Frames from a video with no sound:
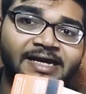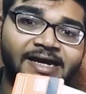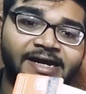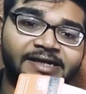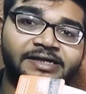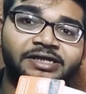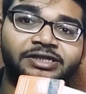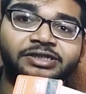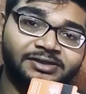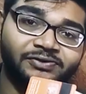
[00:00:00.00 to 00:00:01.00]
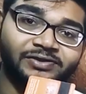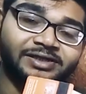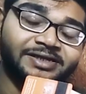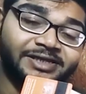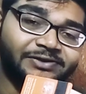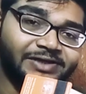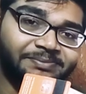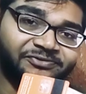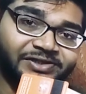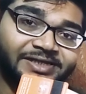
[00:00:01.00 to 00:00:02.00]
and the newer
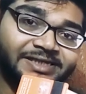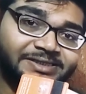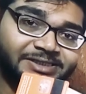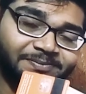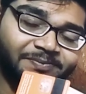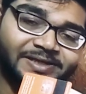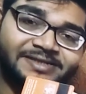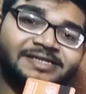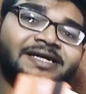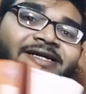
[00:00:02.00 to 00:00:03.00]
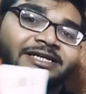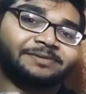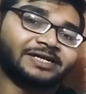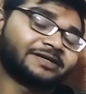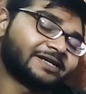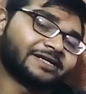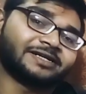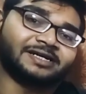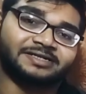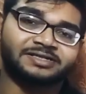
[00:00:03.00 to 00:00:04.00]
EMV chip based debit and credit
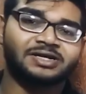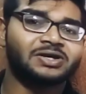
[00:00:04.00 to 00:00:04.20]
cards.